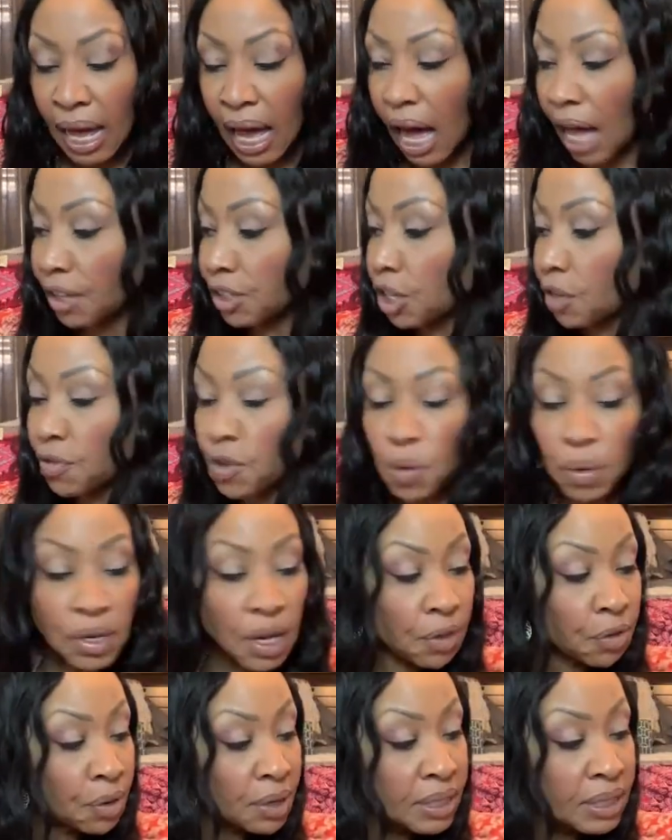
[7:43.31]
I'll give you
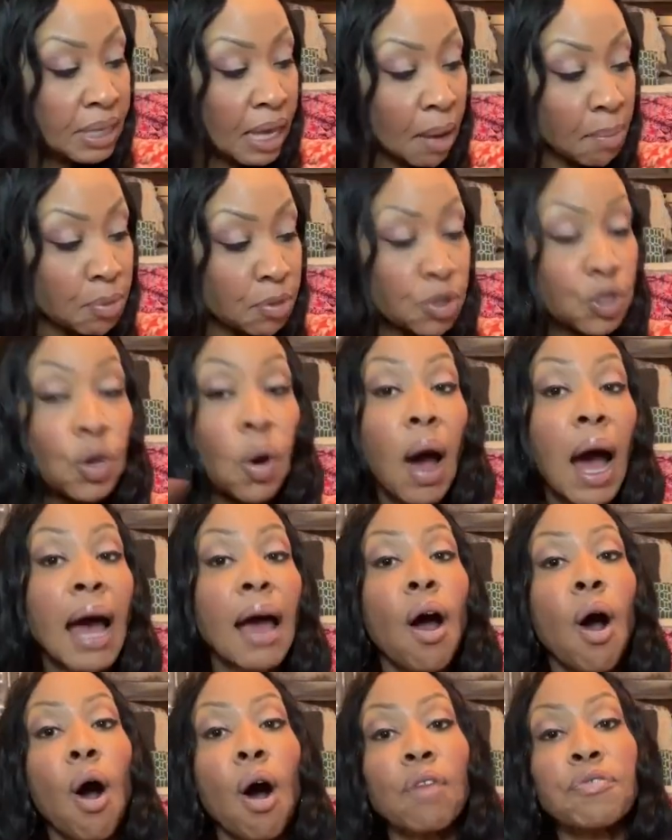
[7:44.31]
another example. So
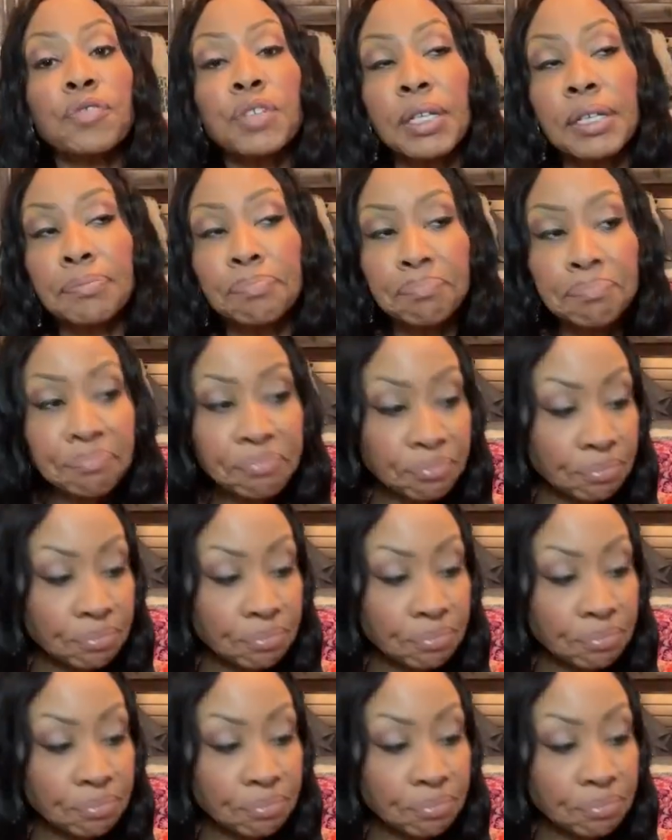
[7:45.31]
I often